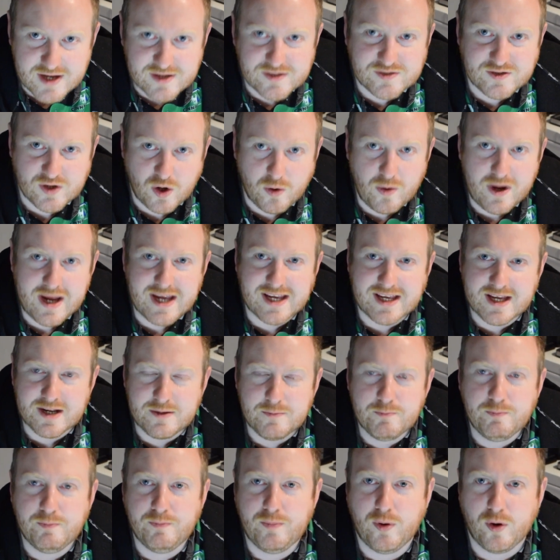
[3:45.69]
so it
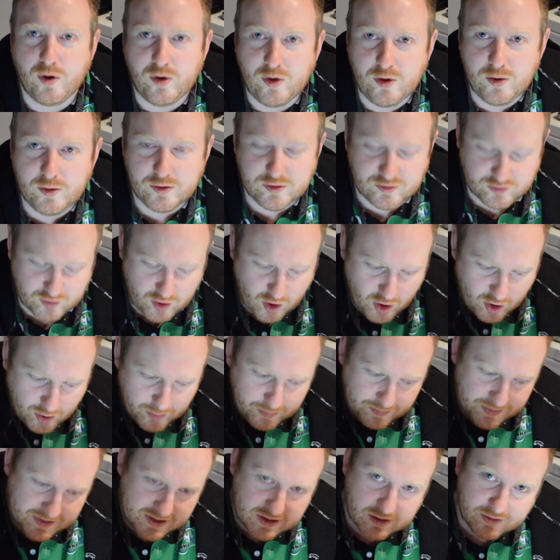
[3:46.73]
can
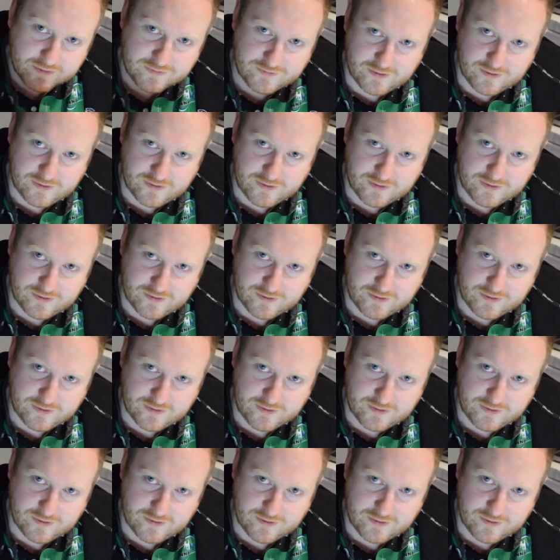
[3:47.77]
draw beer